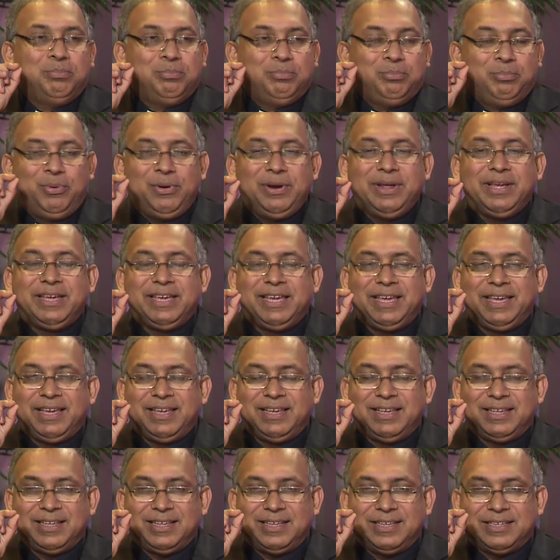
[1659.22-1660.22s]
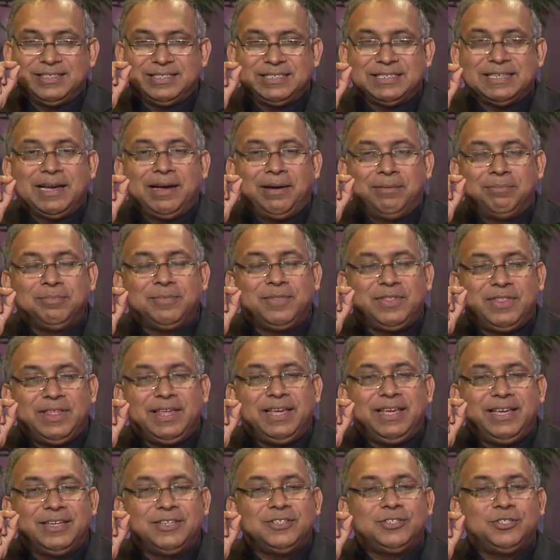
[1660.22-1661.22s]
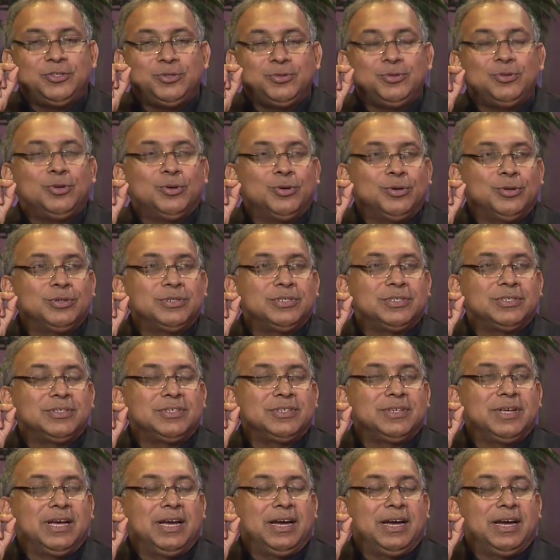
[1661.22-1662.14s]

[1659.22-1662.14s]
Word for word: bringing something to those